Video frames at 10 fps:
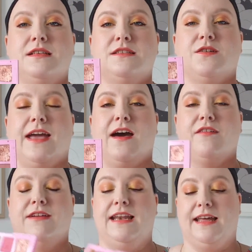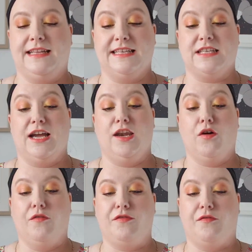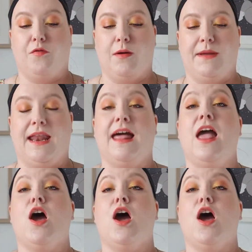So yeah, I really like this. I love the formula.